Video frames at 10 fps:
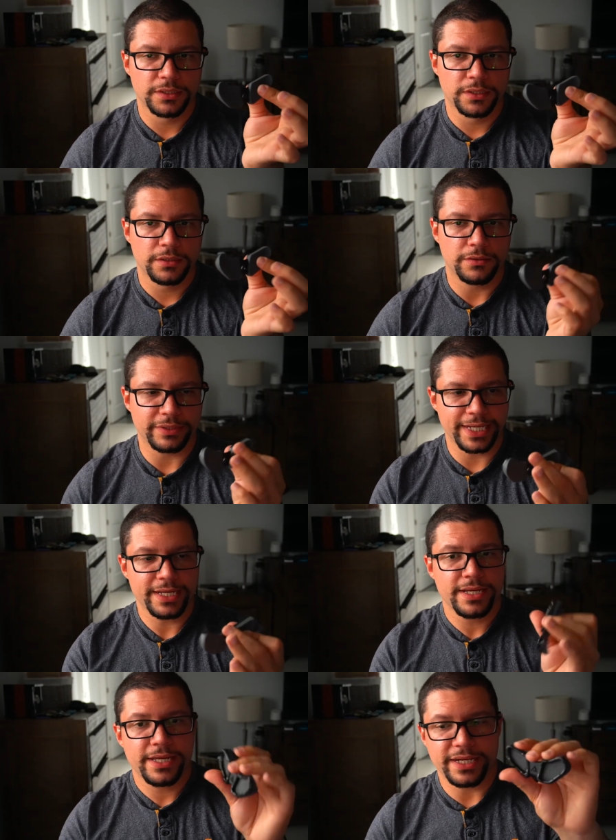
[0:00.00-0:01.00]
Okay,
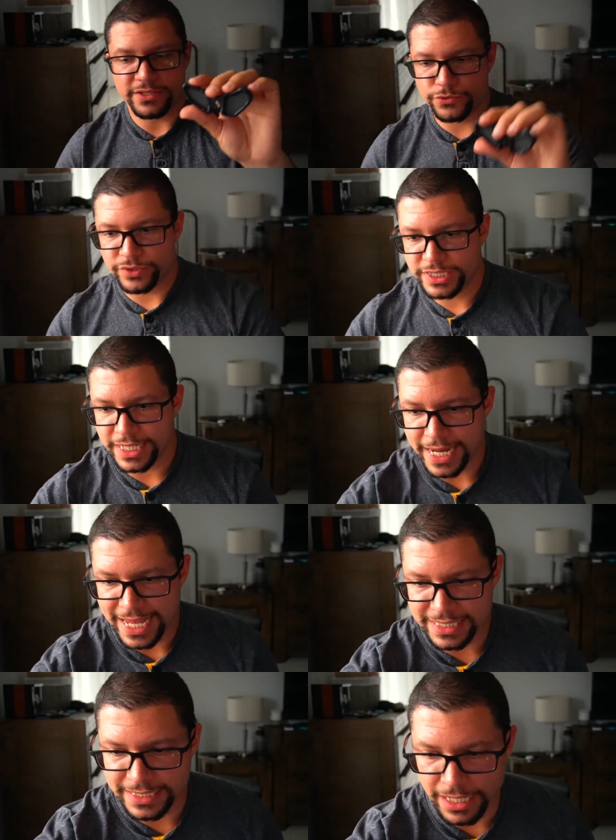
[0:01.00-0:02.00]
it is written as
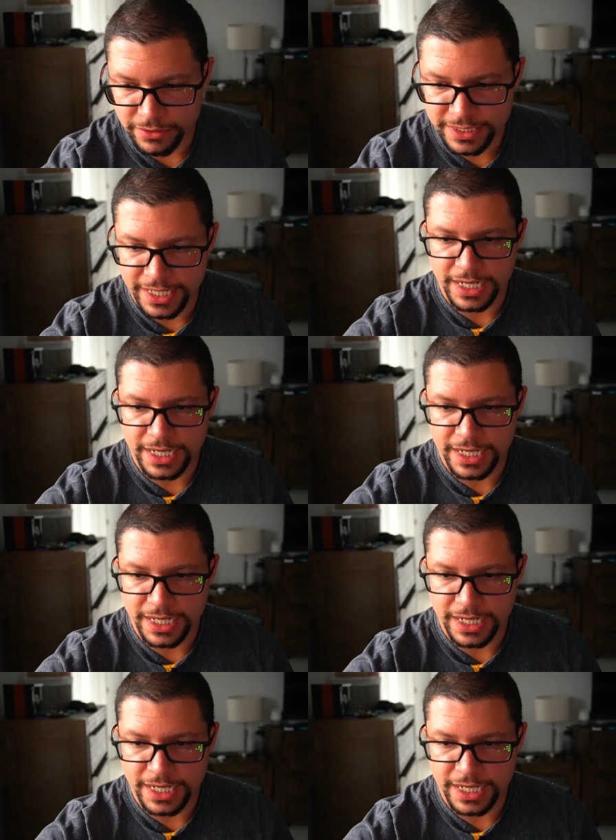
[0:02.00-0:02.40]
Delta Hub